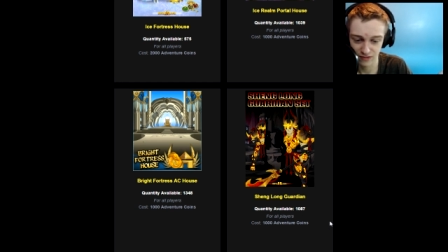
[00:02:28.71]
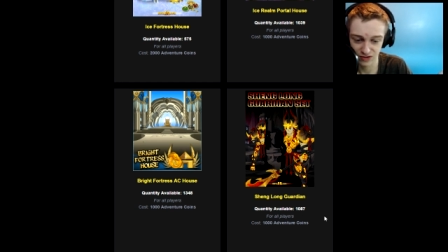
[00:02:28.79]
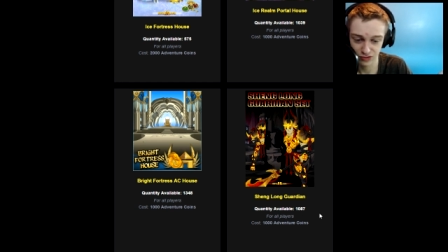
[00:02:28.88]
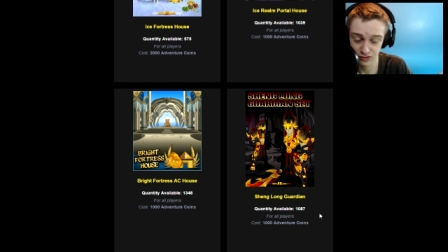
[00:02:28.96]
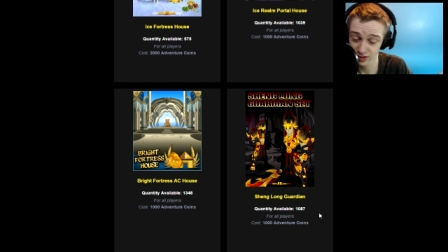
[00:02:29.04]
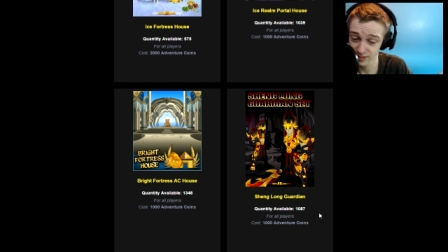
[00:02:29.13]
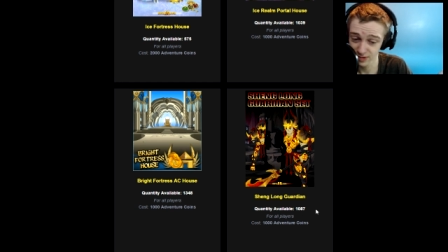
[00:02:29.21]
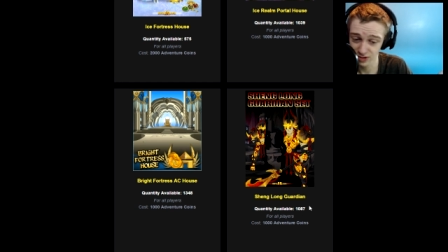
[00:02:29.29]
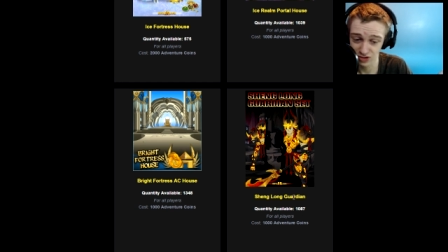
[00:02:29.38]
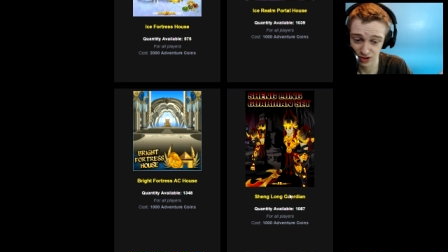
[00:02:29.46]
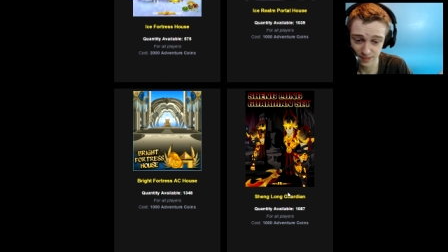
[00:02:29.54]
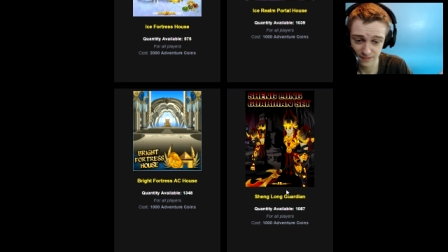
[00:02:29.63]
adventure coins.
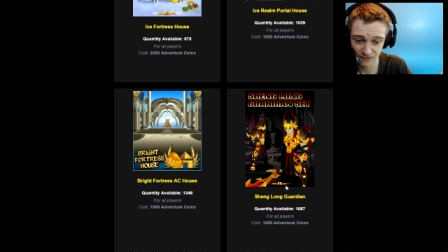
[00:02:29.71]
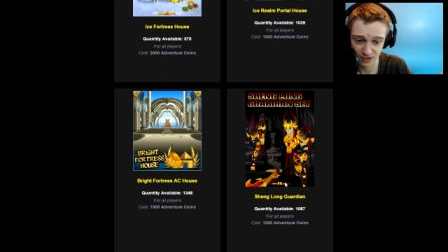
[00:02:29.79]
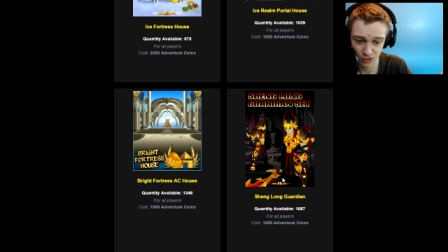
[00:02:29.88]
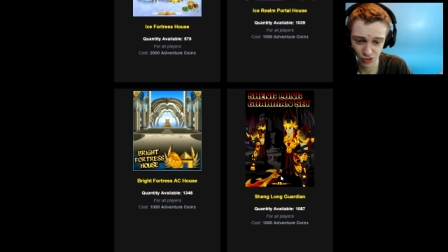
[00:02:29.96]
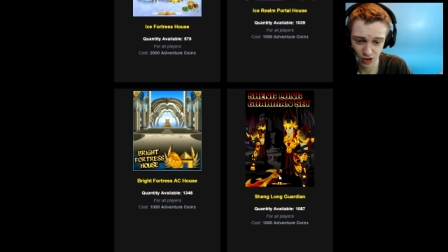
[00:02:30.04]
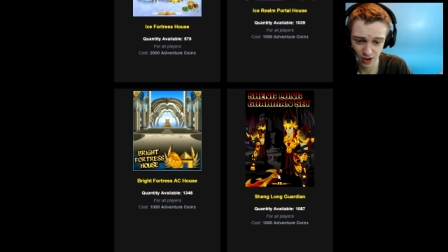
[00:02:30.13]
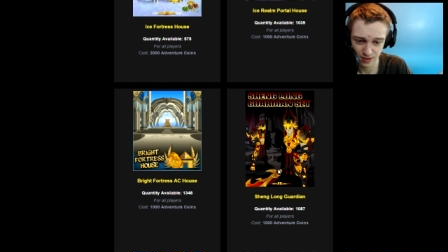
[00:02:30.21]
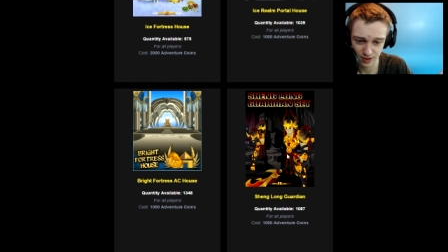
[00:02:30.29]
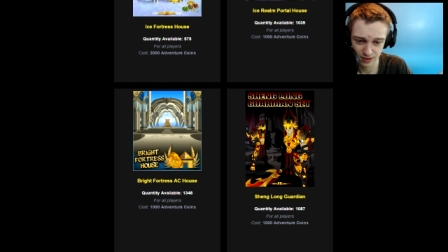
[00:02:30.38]
Pretty cheap for that set.